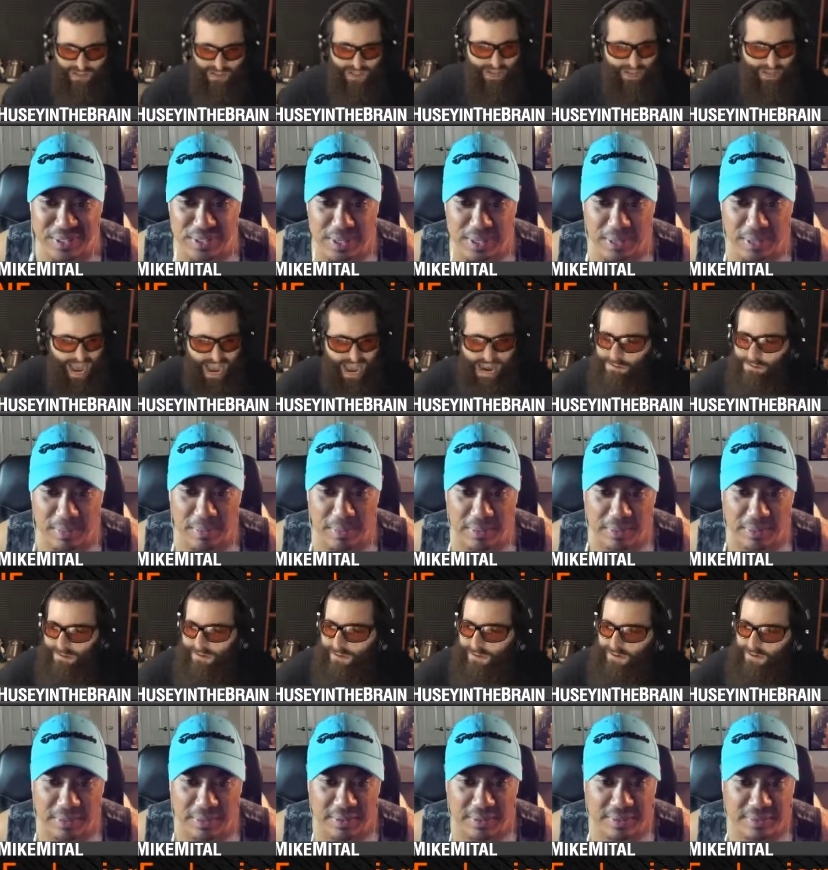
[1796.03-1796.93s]
Speaker 1: feel like I
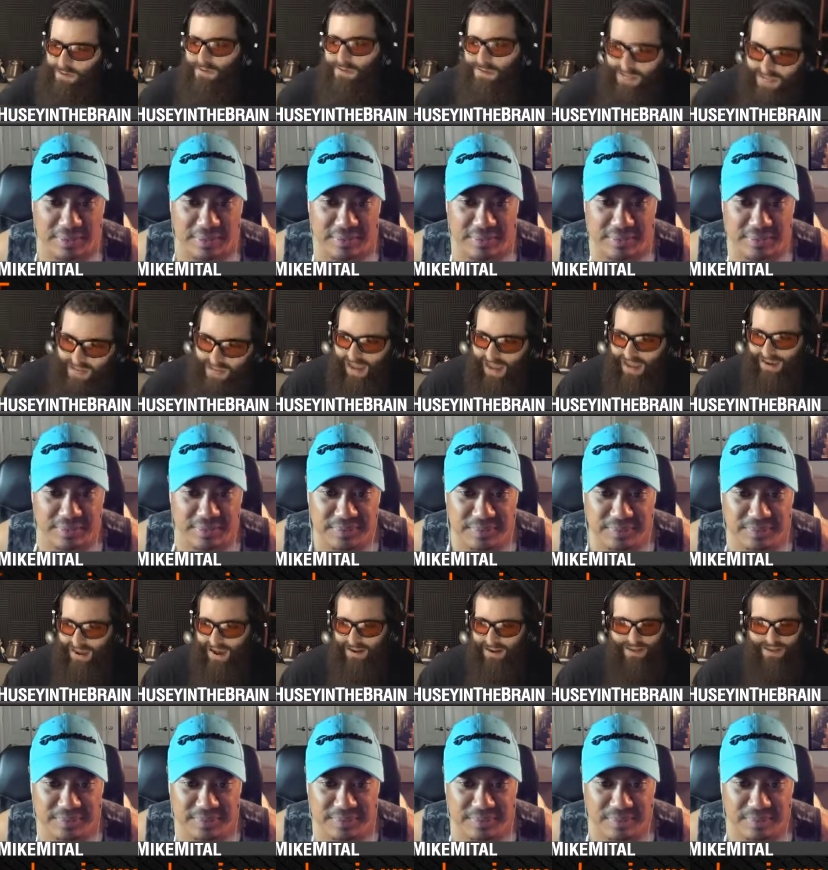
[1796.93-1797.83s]
was the only guy
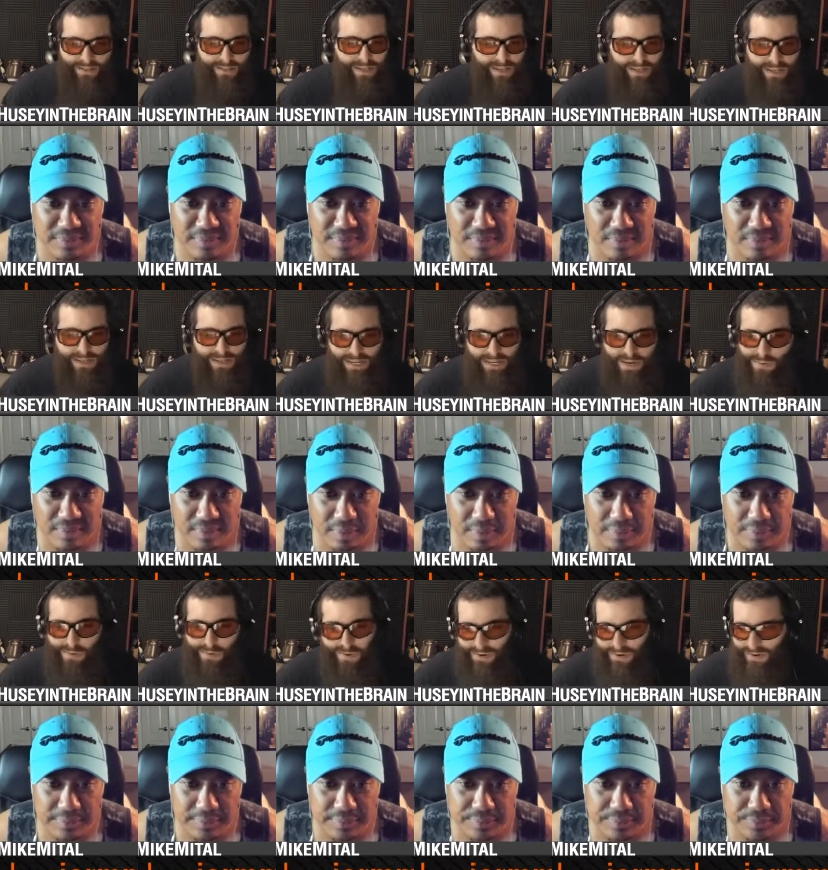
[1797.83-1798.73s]
not on the
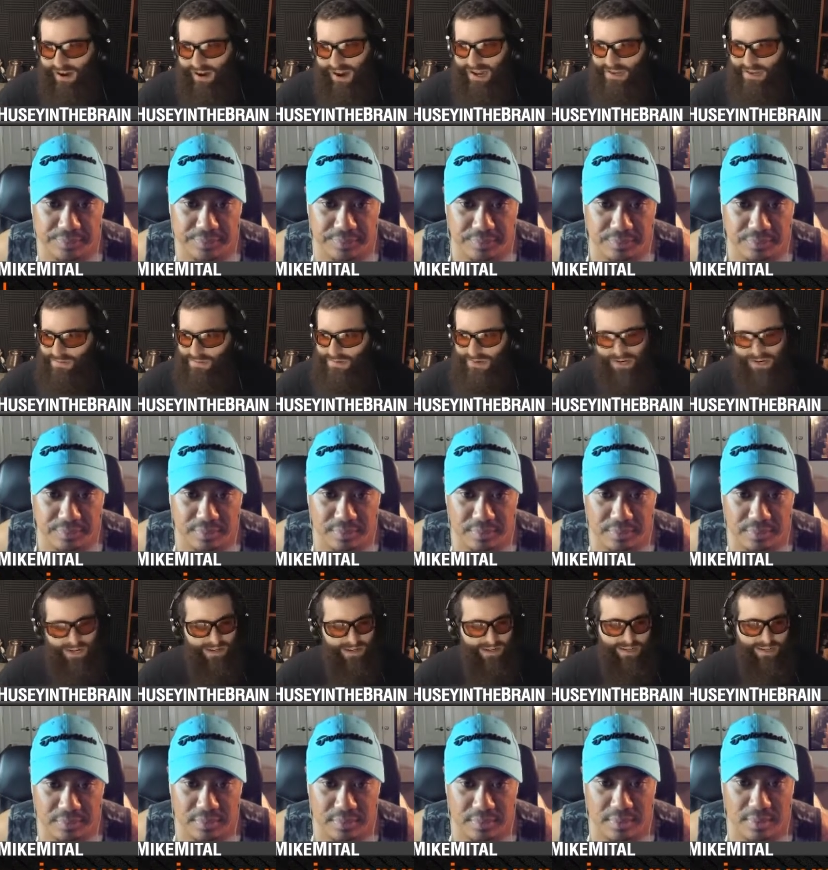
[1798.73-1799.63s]
DJ Moore hype
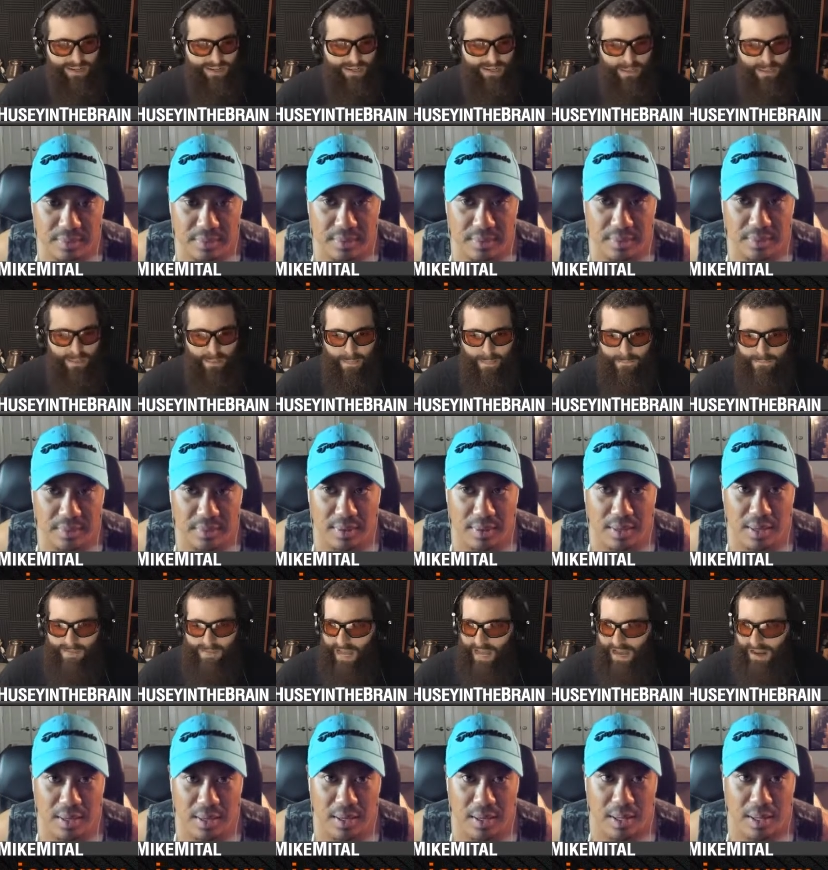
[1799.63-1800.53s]
train.
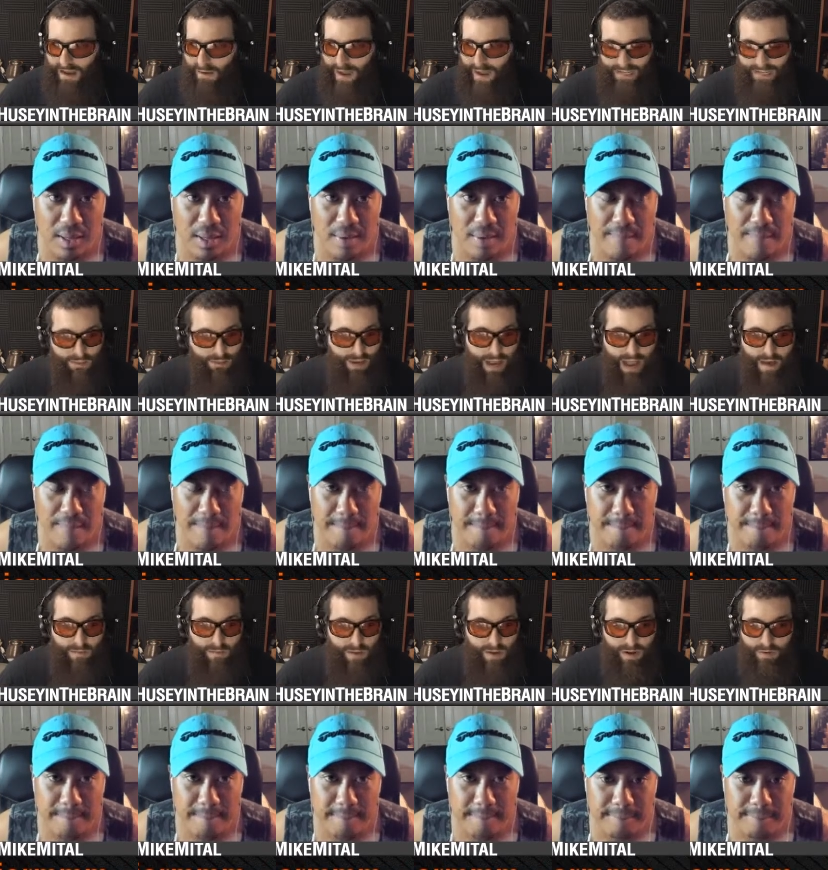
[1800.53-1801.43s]
Um, I do
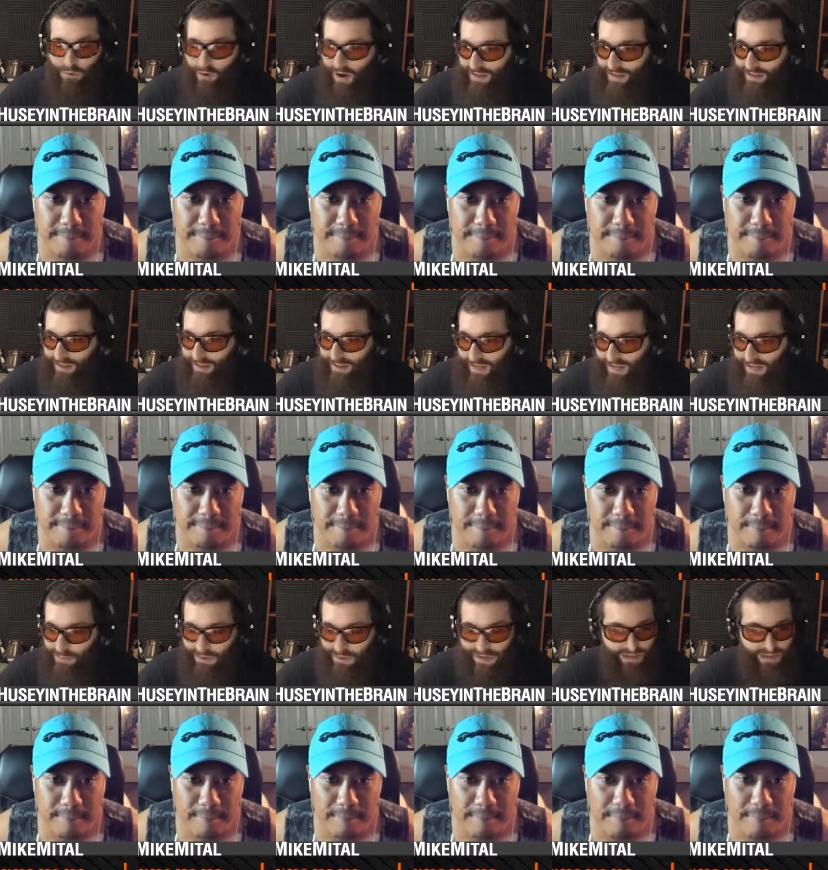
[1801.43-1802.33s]
have him in one
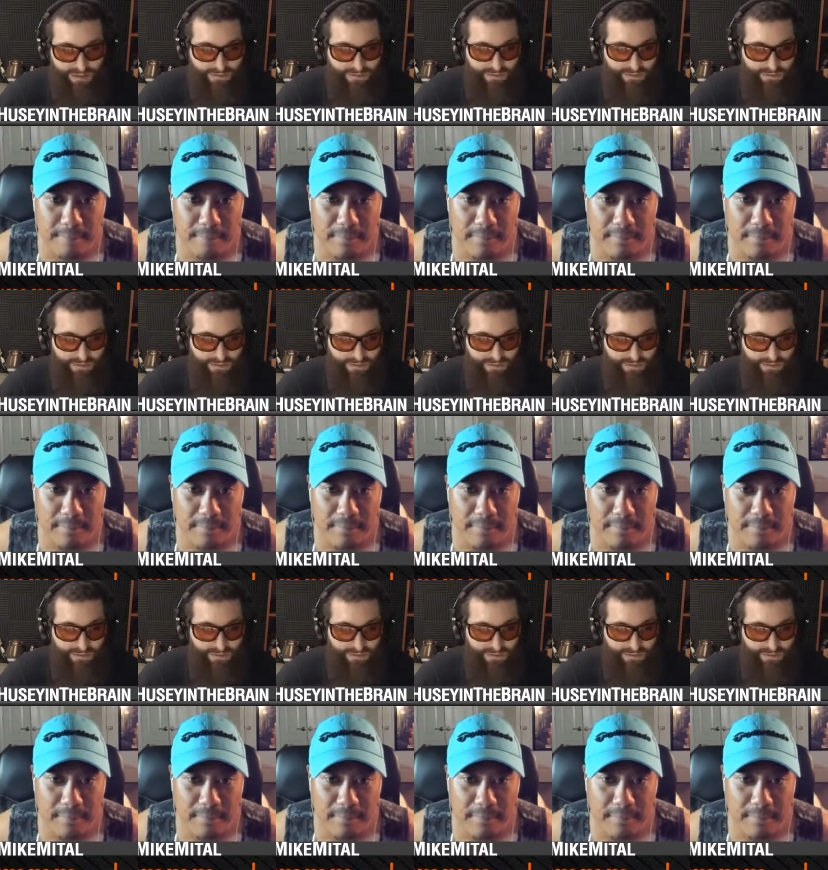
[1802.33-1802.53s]
league, but